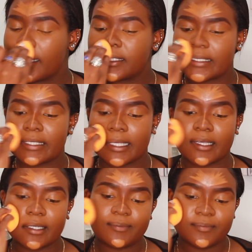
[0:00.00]
It just
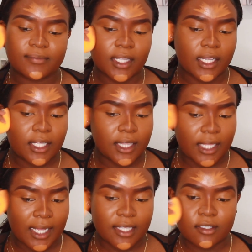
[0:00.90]
like
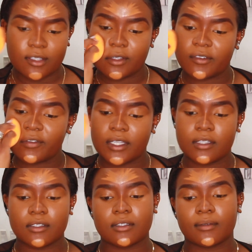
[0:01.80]
glides on your
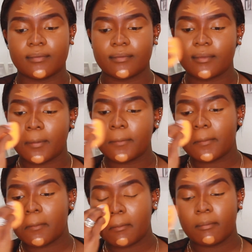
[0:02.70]
face.
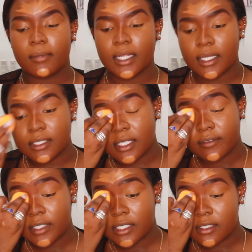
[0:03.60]
But I
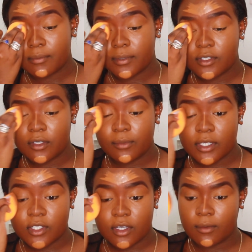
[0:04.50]
definitely did put too
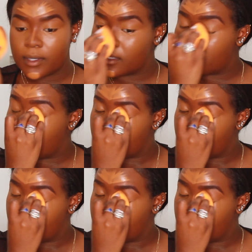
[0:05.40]
much, oh well.